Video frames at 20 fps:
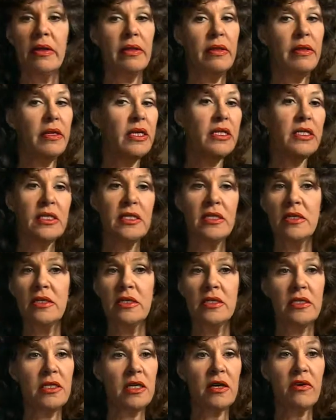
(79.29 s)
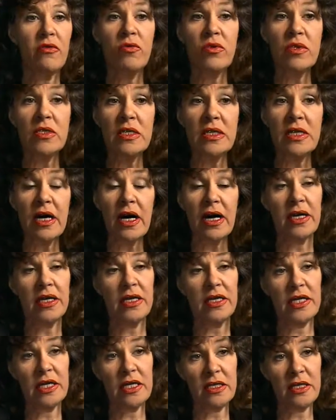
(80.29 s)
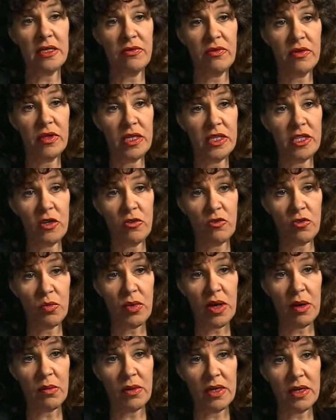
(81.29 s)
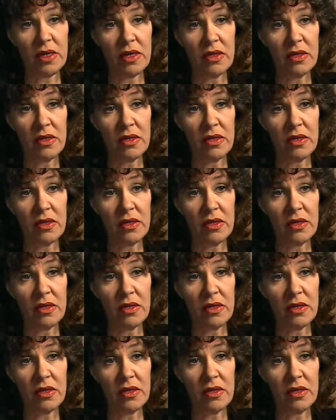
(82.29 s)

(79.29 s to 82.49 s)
This stuff was not intended for the general public.